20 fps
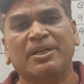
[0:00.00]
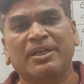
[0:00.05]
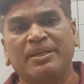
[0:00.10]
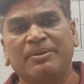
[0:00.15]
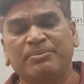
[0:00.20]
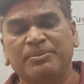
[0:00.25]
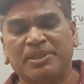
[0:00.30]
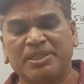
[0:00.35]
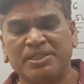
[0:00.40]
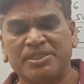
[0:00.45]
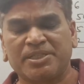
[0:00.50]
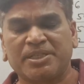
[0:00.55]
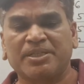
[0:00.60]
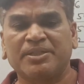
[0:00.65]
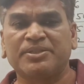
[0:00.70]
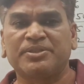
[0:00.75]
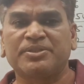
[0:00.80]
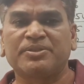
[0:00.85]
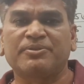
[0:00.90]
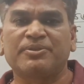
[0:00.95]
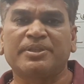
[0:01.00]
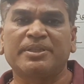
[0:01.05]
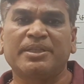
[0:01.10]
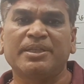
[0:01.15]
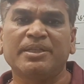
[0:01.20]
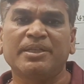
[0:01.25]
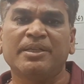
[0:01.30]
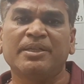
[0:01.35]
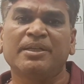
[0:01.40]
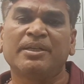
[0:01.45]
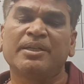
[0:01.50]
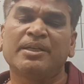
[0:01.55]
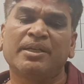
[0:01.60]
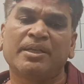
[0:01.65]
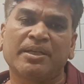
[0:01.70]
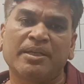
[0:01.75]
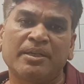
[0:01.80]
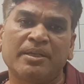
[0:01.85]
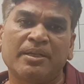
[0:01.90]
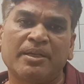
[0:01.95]
I am teaching is over there.
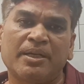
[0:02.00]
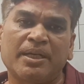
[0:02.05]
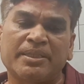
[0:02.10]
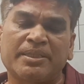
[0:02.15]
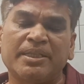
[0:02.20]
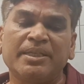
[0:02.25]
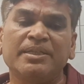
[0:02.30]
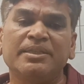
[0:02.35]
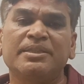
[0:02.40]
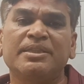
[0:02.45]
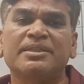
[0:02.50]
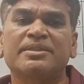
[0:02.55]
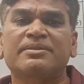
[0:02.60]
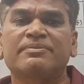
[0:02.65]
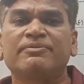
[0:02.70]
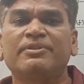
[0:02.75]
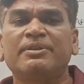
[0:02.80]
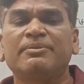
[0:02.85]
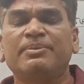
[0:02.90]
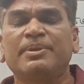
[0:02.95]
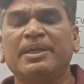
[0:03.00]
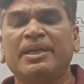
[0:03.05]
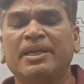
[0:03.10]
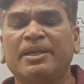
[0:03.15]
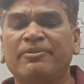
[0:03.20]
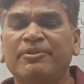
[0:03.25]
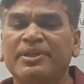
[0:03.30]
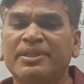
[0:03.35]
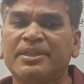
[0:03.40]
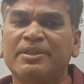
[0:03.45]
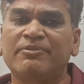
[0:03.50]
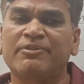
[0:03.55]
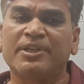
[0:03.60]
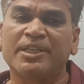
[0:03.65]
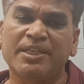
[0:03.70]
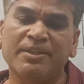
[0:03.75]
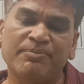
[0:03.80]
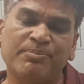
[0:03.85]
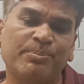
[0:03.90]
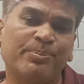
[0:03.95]
I think this will be having the
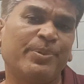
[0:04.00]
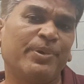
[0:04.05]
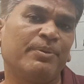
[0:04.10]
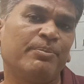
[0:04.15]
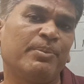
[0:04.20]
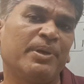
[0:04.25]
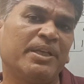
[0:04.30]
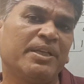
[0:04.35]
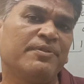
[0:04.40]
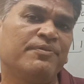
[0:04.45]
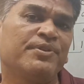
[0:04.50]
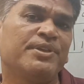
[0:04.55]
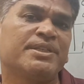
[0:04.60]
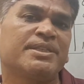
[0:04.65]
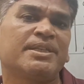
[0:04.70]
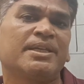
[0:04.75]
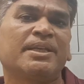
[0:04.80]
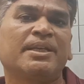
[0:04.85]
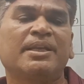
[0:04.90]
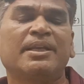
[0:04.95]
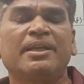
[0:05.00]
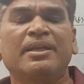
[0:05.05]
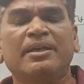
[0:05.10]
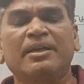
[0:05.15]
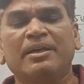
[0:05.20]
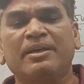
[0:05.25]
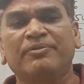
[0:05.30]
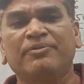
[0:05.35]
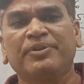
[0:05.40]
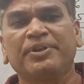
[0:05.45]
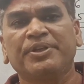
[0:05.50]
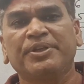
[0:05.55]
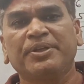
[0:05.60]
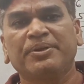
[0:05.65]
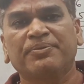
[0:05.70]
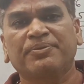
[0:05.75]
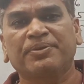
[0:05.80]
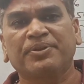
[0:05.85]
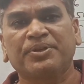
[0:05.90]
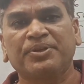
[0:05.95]
very beneficial video
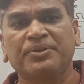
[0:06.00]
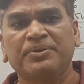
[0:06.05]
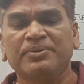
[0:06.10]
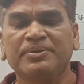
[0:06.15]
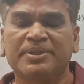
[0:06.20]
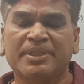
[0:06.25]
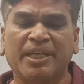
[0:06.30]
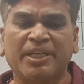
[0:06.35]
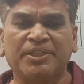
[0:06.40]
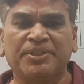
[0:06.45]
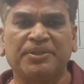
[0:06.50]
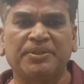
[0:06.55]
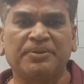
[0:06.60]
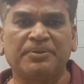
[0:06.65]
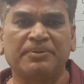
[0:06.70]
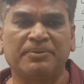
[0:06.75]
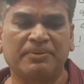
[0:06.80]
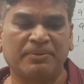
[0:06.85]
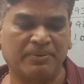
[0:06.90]
for you. Thank you.